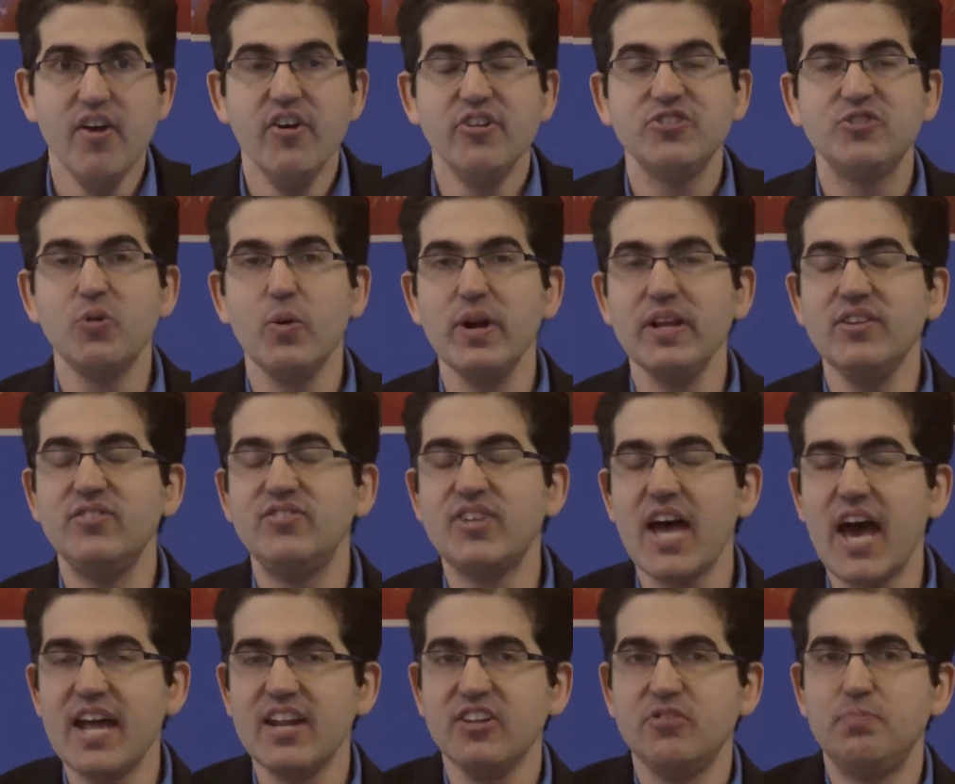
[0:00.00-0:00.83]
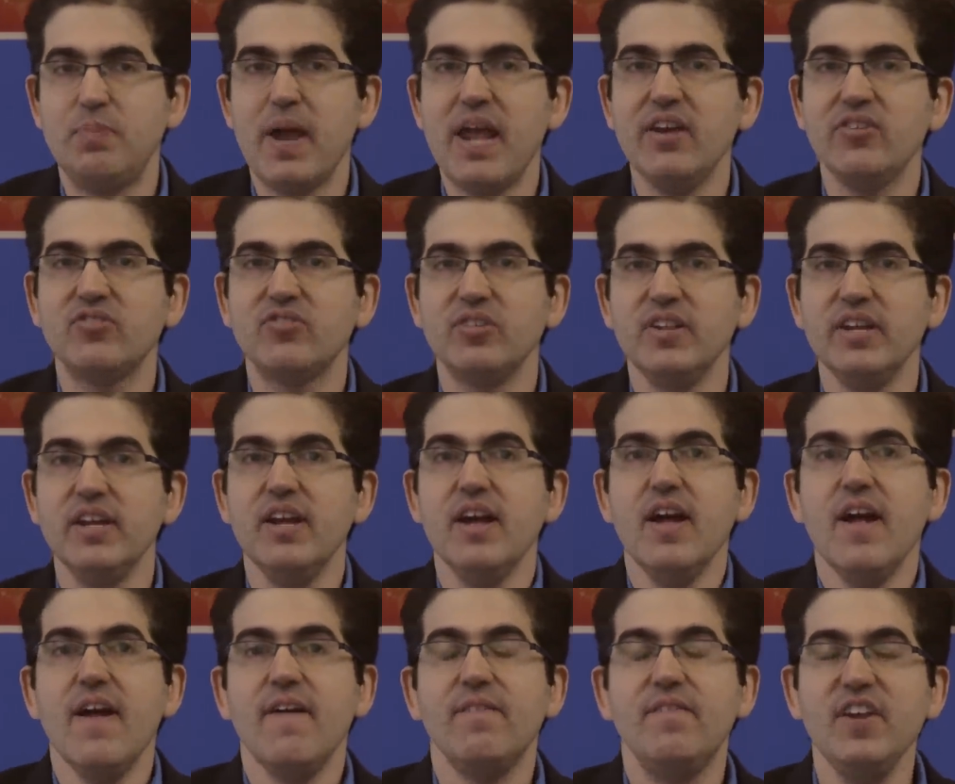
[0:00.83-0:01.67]
So what he said is basically,
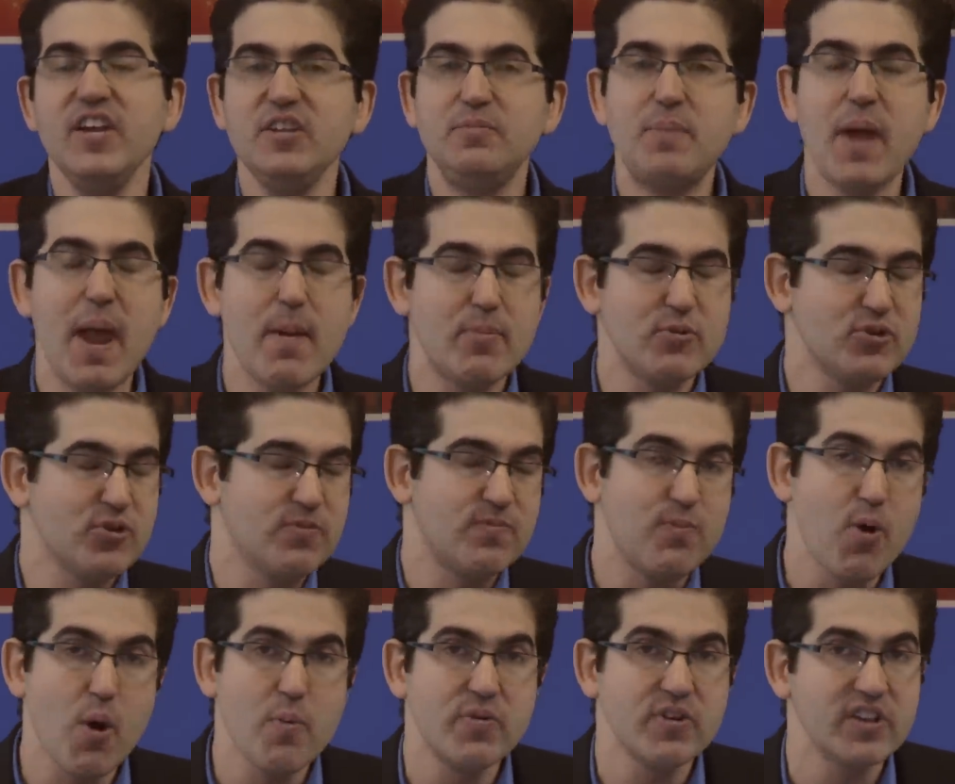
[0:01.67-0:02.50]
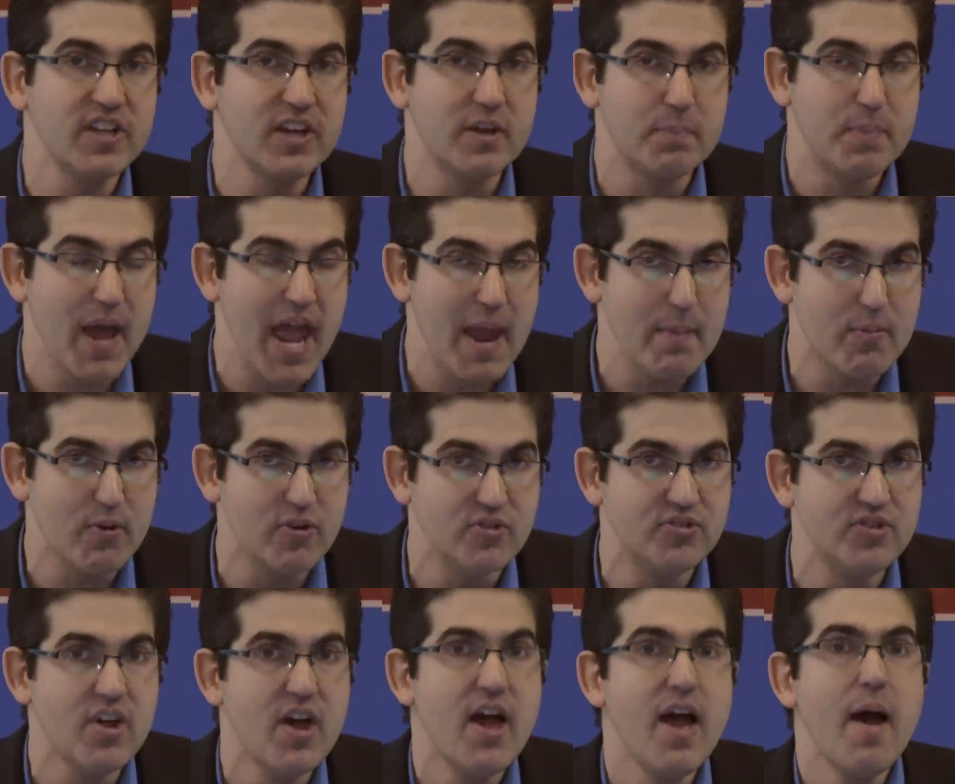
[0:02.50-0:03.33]
these papers are perfectly good
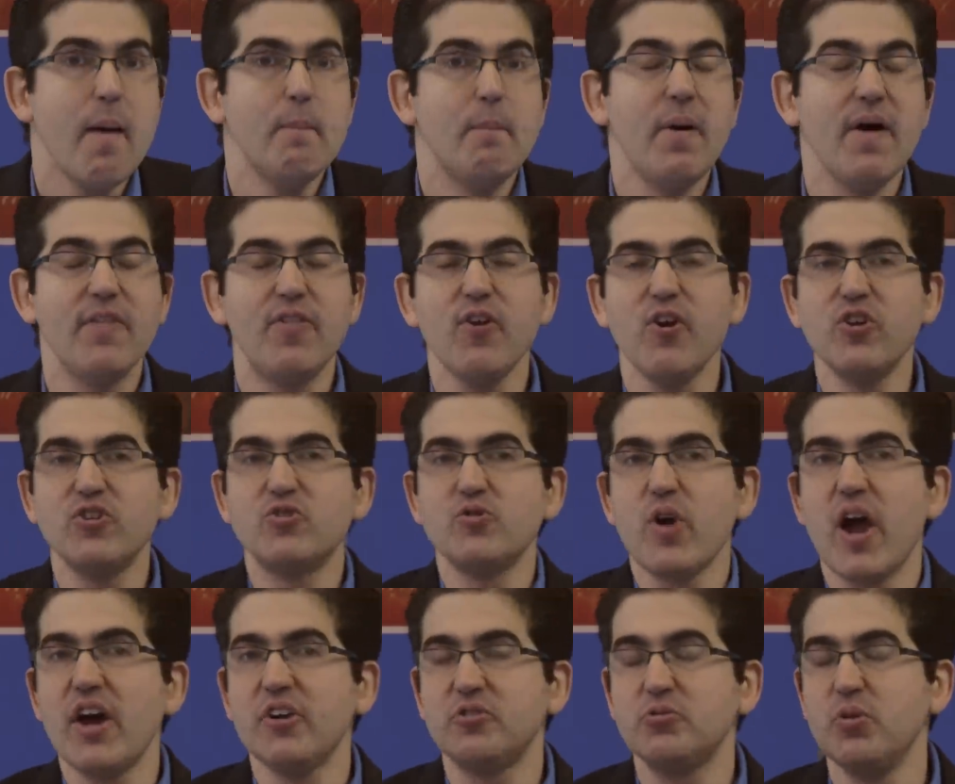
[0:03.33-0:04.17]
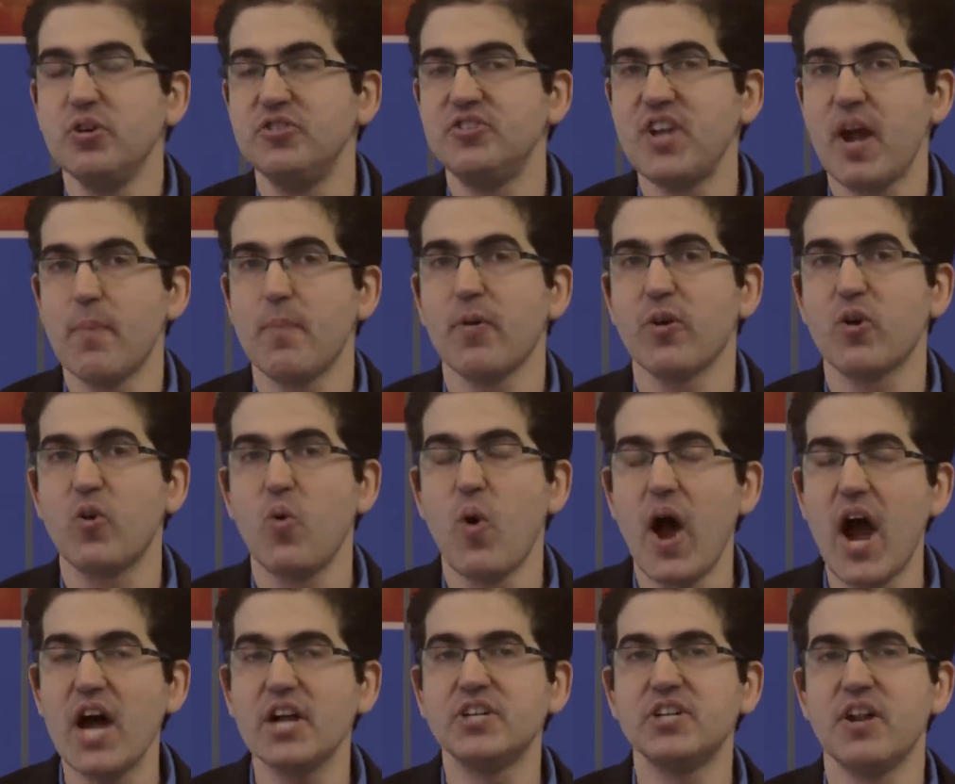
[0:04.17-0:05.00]
papers, but they're addressed to a separate
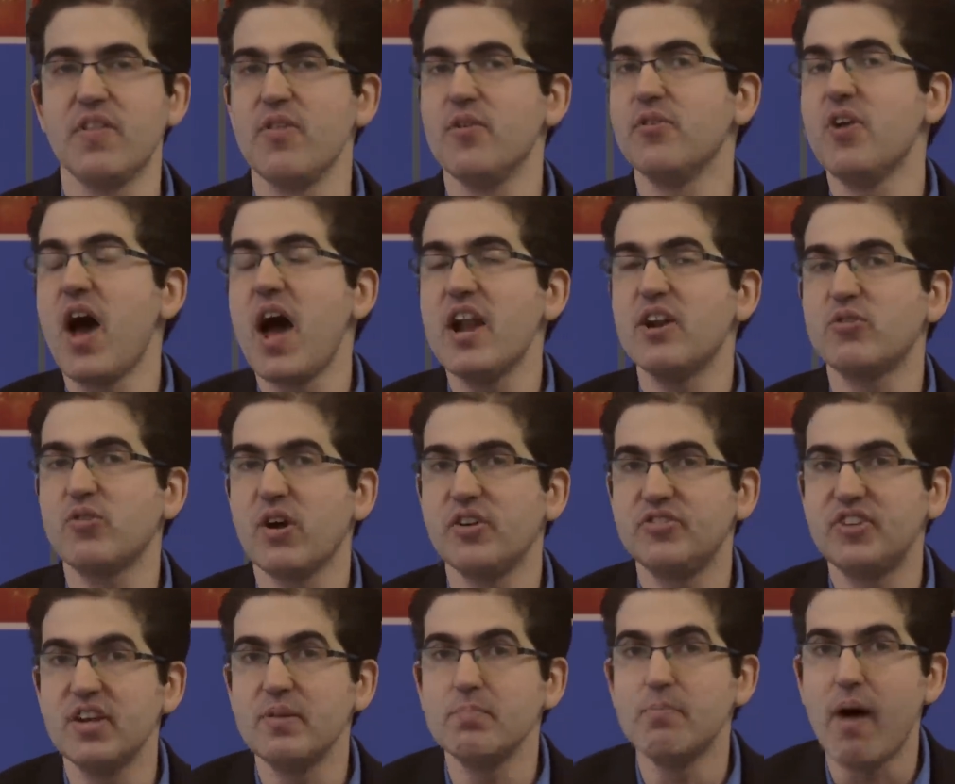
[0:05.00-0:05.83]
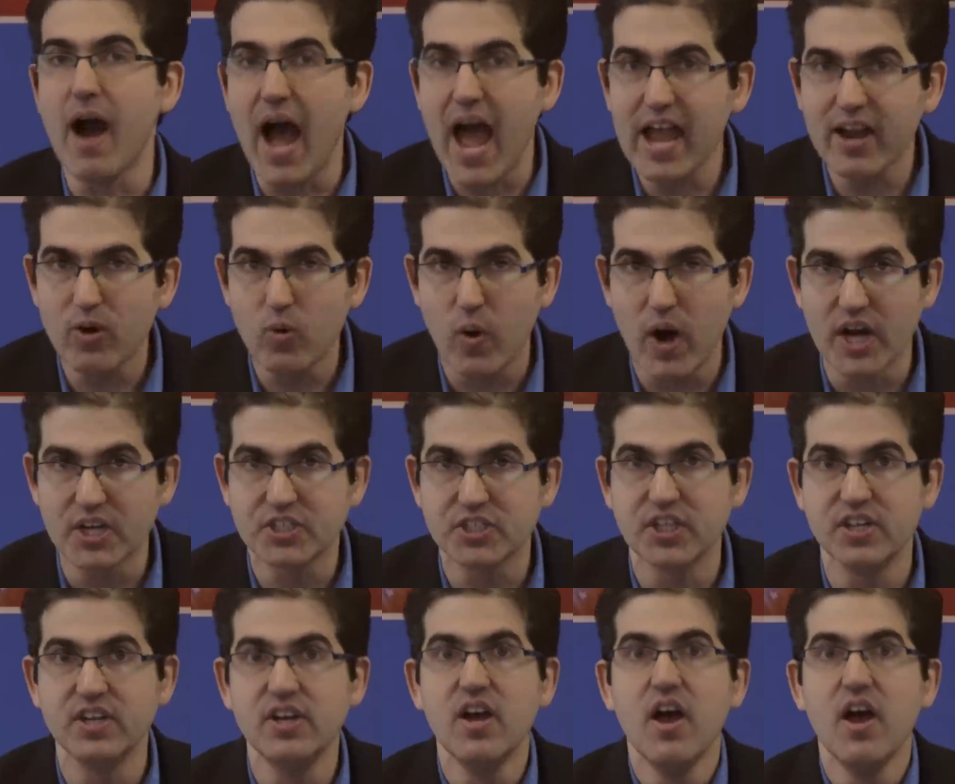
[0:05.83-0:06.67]
question. They're not addressing my
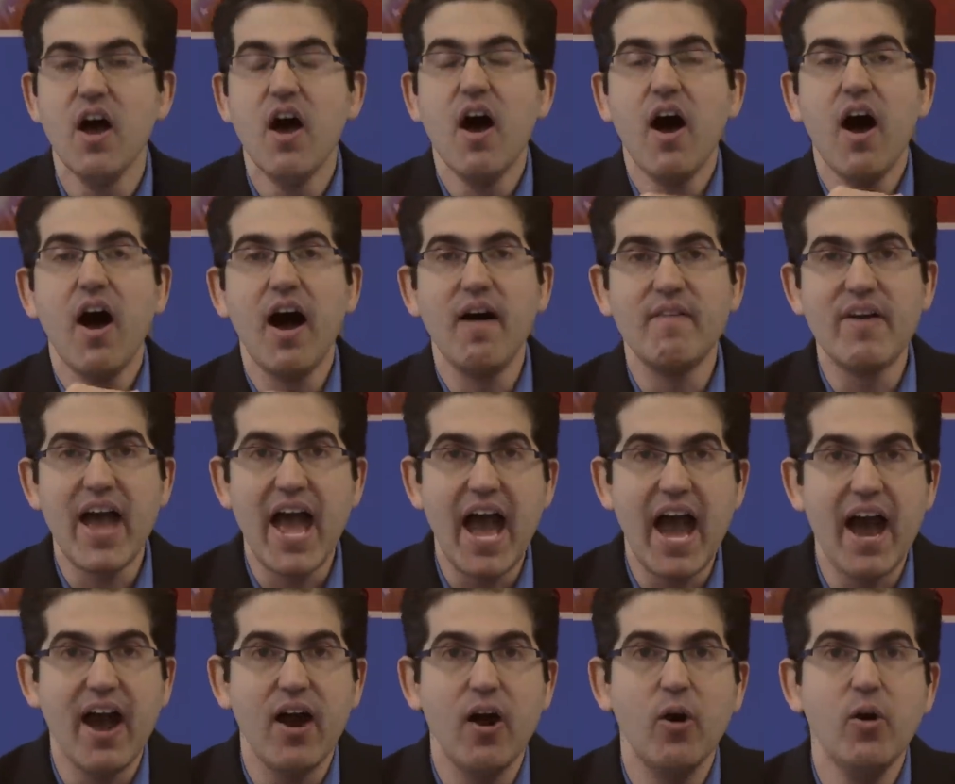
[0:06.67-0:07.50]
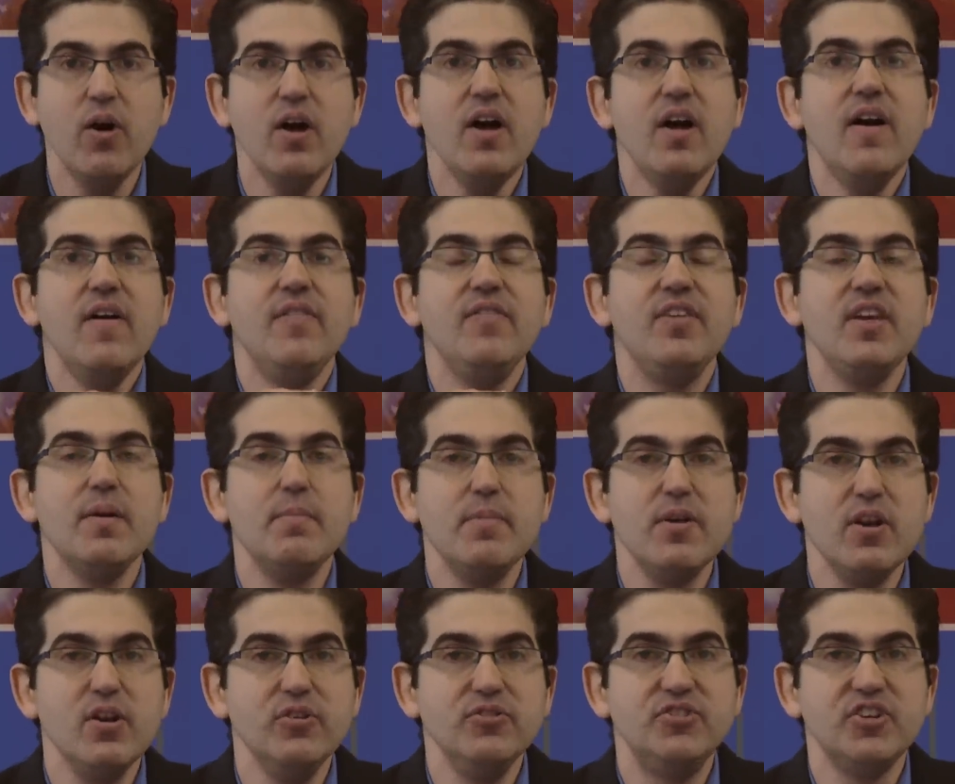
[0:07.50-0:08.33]
question of how the
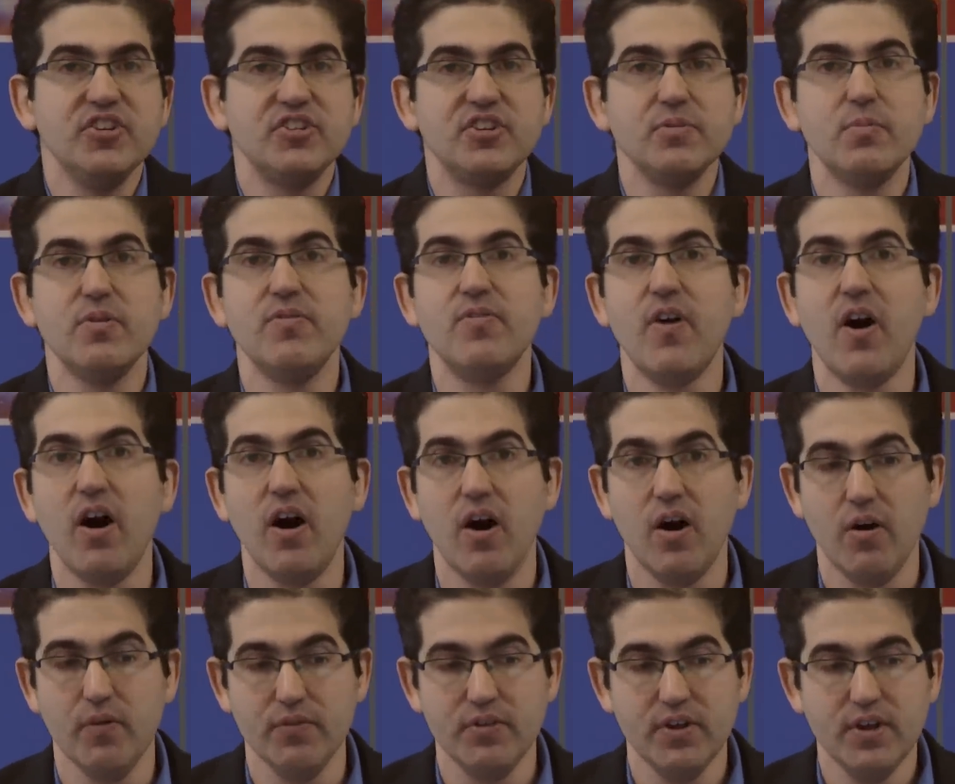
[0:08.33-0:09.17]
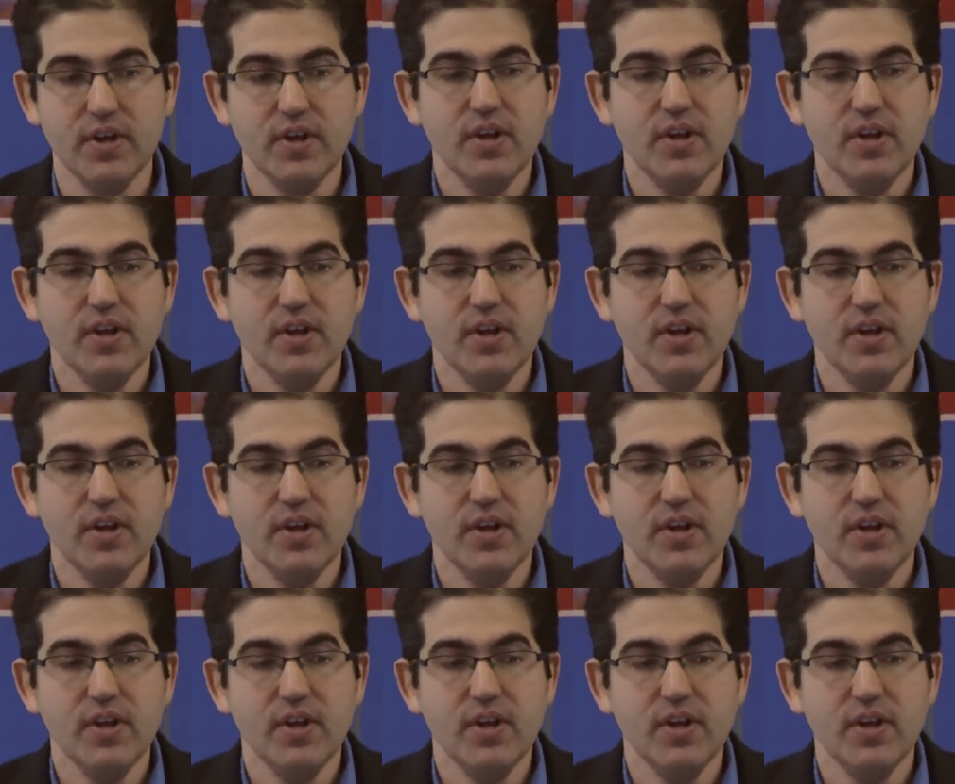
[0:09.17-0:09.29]
immune system evolved.